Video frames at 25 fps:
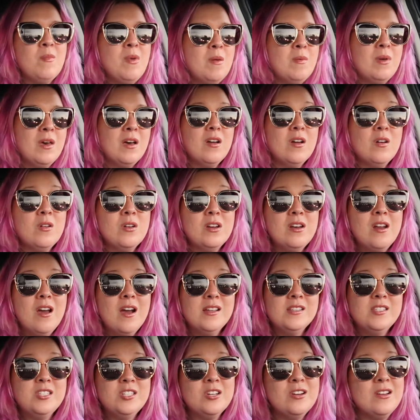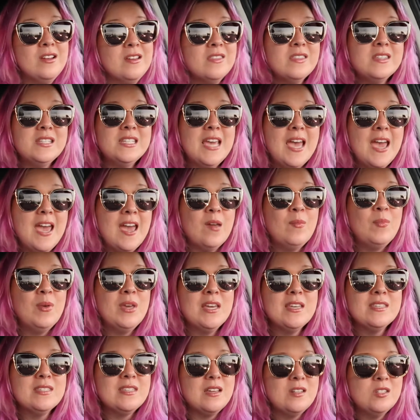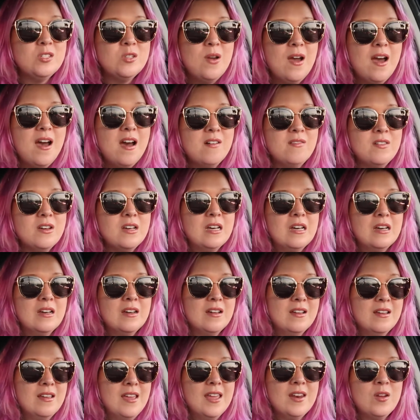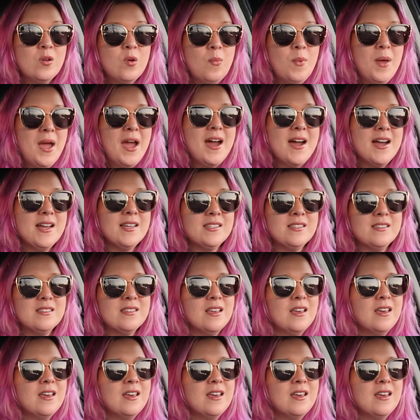Maybe I'll go to Knott's during the day because I do have a annual pass.